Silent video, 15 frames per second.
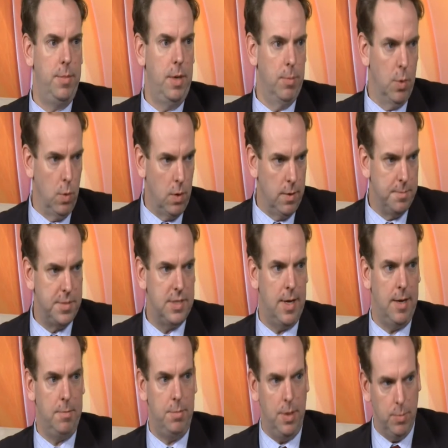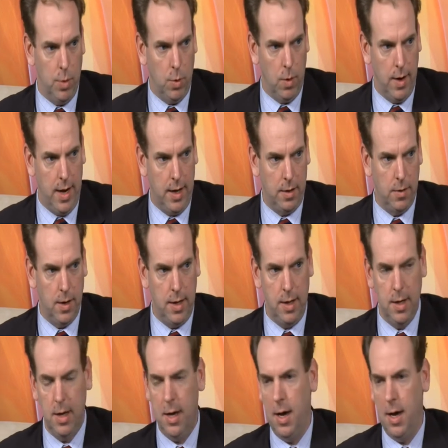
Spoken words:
people were upset, people were angry.